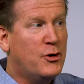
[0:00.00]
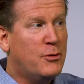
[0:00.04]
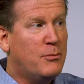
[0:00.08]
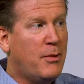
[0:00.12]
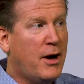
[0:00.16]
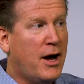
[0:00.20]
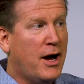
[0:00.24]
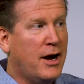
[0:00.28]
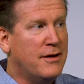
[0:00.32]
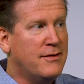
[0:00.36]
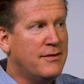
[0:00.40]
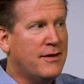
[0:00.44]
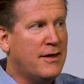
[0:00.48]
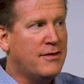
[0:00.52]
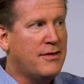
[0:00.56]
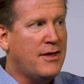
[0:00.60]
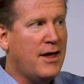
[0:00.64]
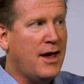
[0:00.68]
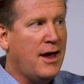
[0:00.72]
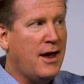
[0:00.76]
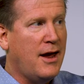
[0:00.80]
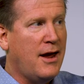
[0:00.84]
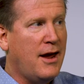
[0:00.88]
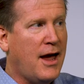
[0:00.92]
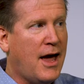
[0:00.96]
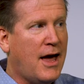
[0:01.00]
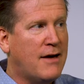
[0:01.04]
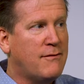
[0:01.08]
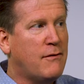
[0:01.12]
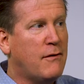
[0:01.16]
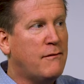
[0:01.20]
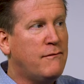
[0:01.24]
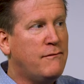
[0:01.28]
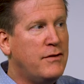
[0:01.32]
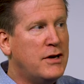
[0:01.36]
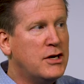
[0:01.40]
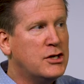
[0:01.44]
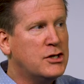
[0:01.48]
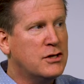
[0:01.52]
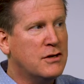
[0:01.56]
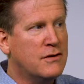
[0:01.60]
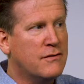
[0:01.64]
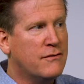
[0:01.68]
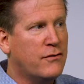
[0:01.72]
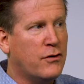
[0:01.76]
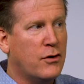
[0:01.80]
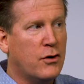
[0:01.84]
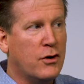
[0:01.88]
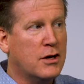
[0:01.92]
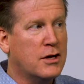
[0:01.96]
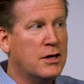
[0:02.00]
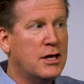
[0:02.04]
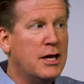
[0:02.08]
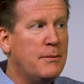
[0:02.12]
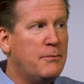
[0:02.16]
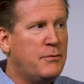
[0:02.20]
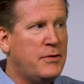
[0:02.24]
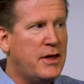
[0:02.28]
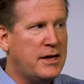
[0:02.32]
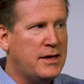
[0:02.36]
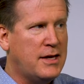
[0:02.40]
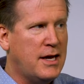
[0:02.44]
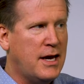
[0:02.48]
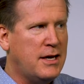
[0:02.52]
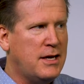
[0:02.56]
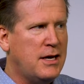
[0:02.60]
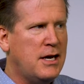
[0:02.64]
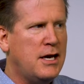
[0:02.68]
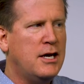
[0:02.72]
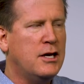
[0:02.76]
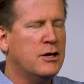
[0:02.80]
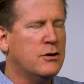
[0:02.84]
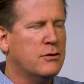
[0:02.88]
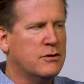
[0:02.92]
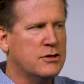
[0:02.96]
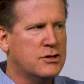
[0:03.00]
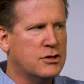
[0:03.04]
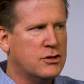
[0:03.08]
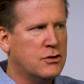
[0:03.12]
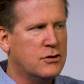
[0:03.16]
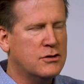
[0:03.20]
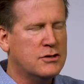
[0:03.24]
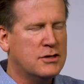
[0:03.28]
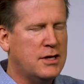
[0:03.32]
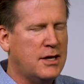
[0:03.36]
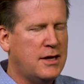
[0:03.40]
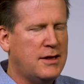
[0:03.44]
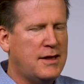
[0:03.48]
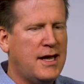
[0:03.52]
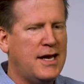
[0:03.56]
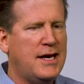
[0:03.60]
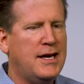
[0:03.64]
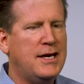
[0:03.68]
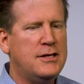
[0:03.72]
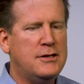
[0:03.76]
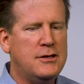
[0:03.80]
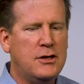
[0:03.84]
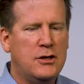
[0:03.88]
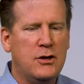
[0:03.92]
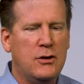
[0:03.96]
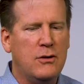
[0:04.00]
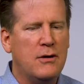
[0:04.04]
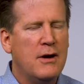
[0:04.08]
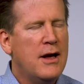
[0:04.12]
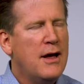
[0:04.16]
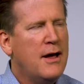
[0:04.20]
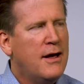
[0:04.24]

mind, that they have a vision for a clip that they need or a search that they need to do.